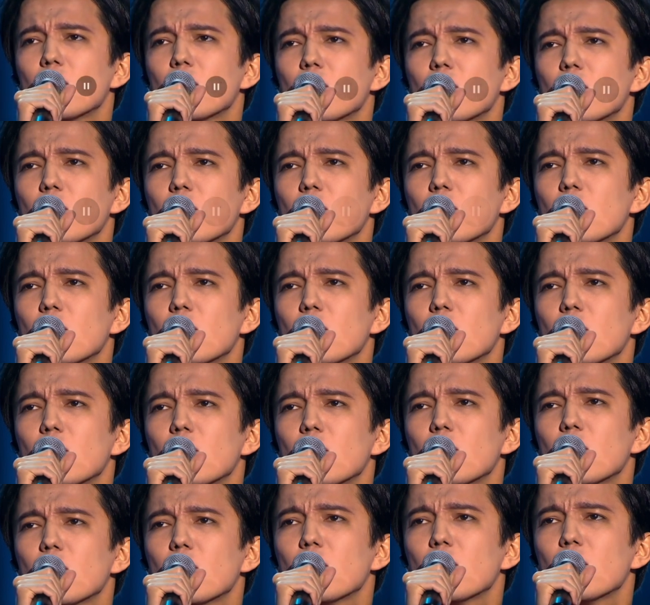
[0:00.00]

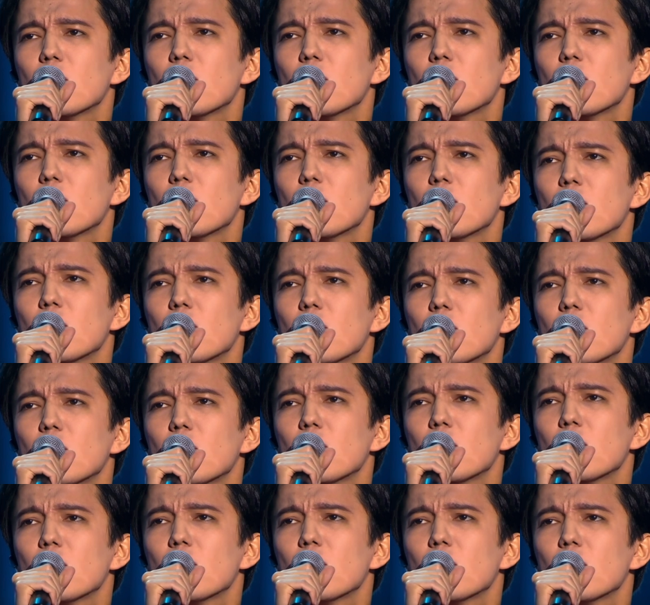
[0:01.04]

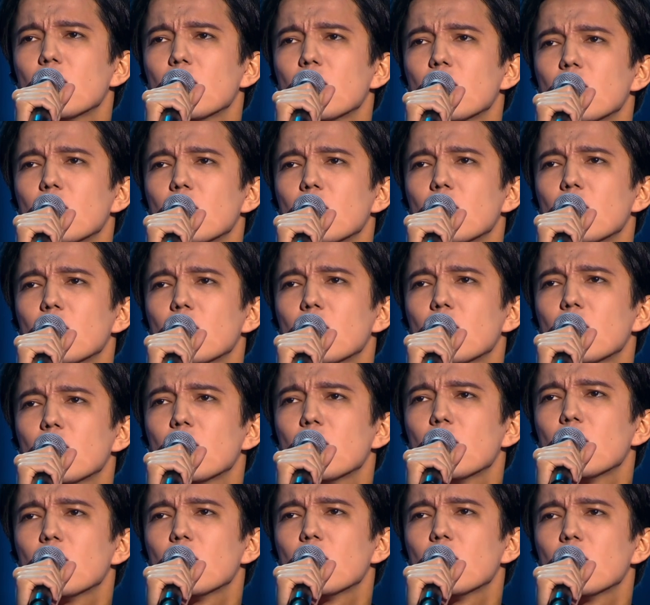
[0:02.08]

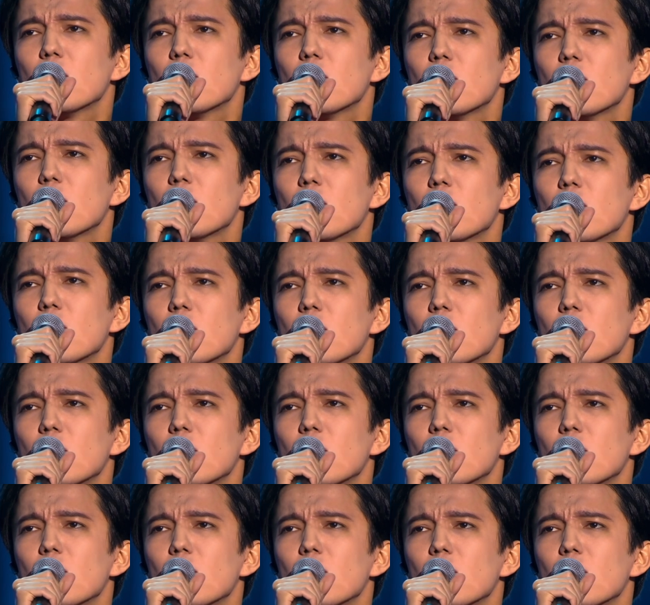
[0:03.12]

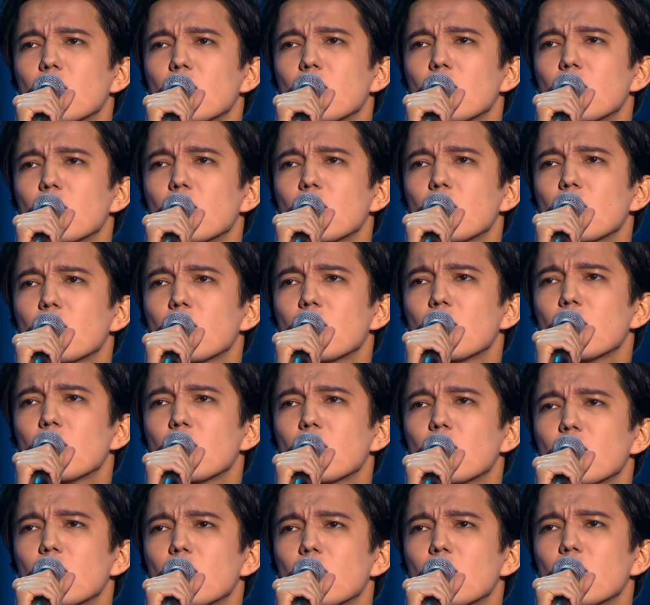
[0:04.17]

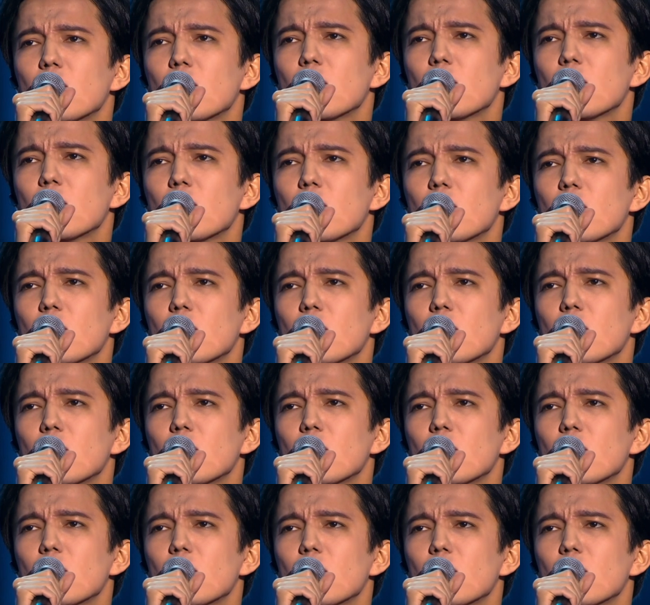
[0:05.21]

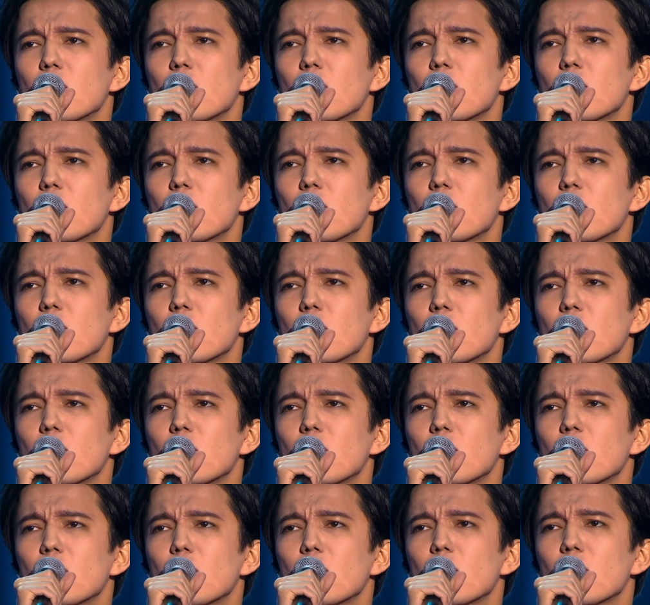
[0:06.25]

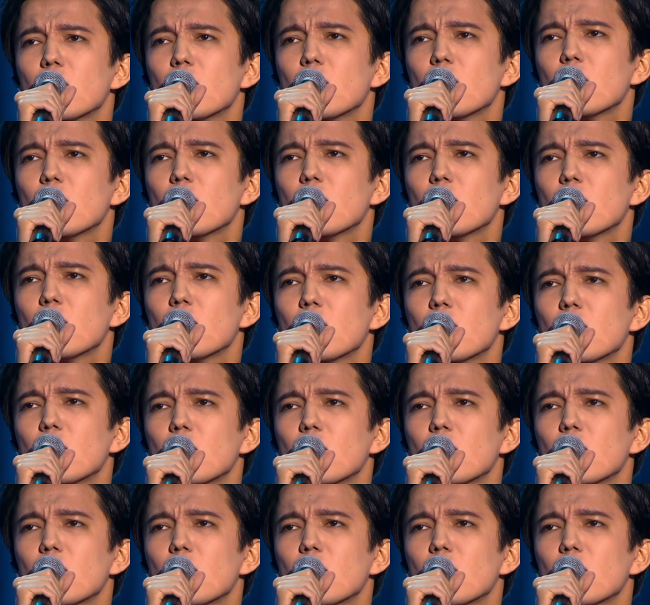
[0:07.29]
(silent)